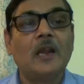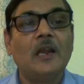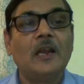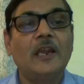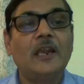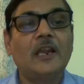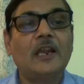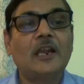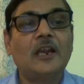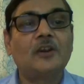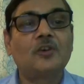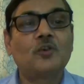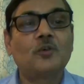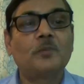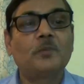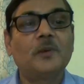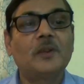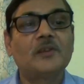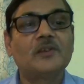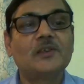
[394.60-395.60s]

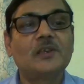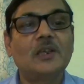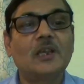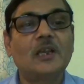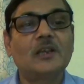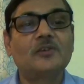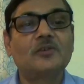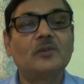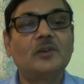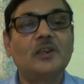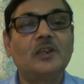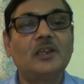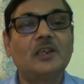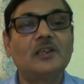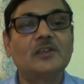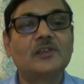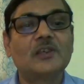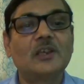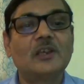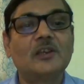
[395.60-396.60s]
Achondroplasia actually
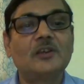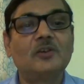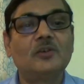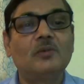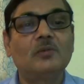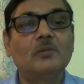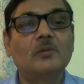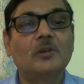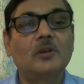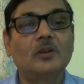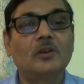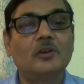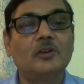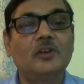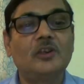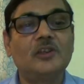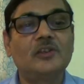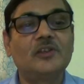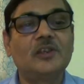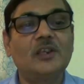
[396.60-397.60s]
is a
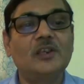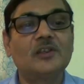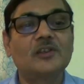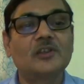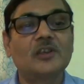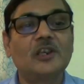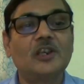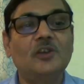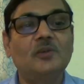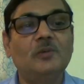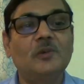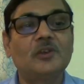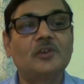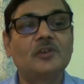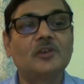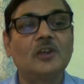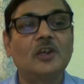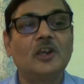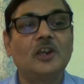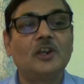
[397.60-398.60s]
disease in which
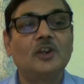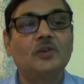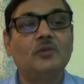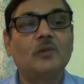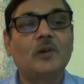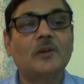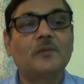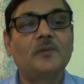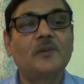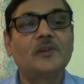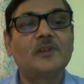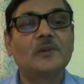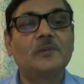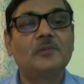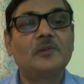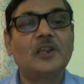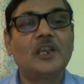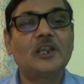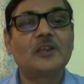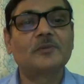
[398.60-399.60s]
dwarfism
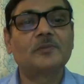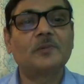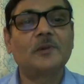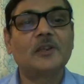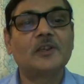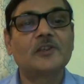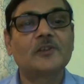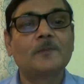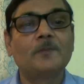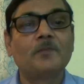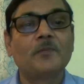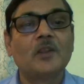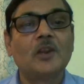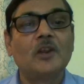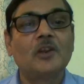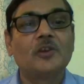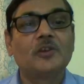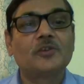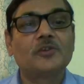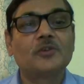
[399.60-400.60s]
takes place.
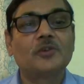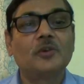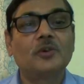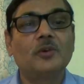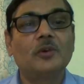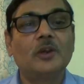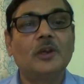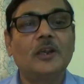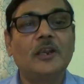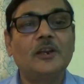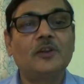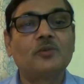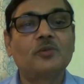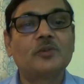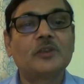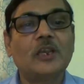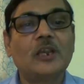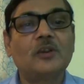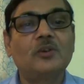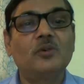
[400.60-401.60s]
So
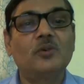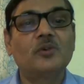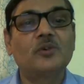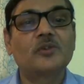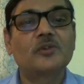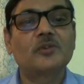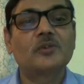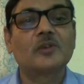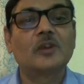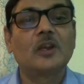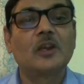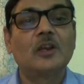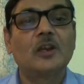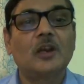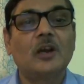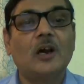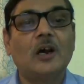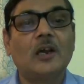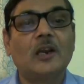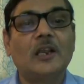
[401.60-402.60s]
heterozygotes
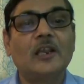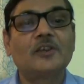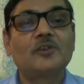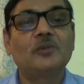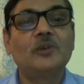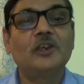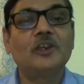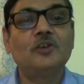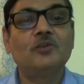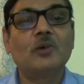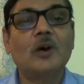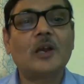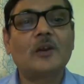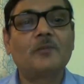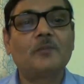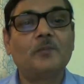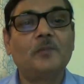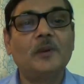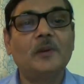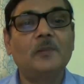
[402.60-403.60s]
are actually dwarf
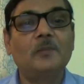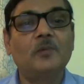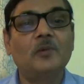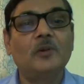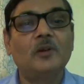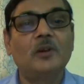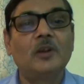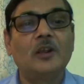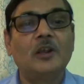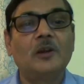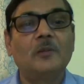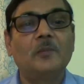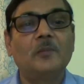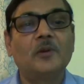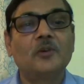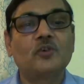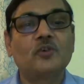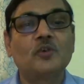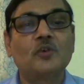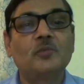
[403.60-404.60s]
people, but
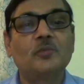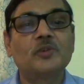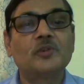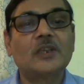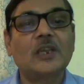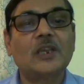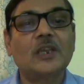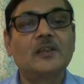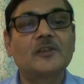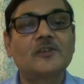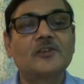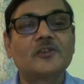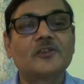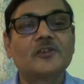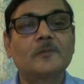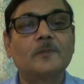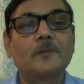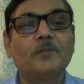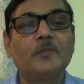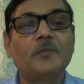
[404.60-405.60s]
homozygous
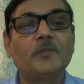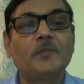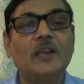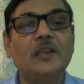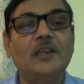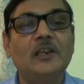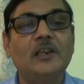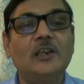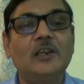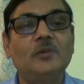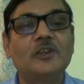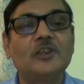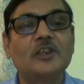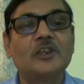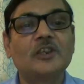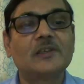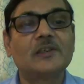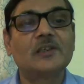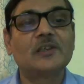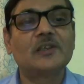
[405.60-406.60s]
allele which
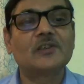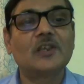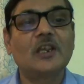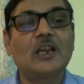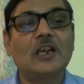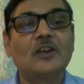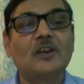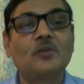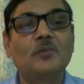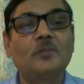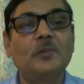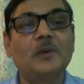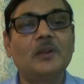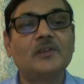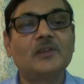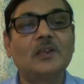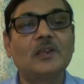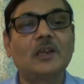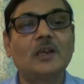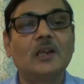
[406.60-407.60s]
causes
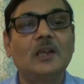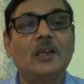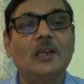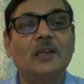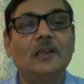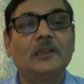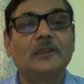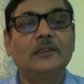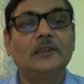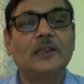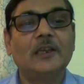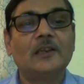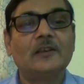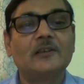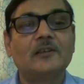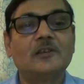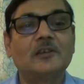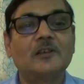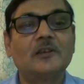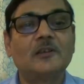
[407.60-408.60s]
achondroplasia, that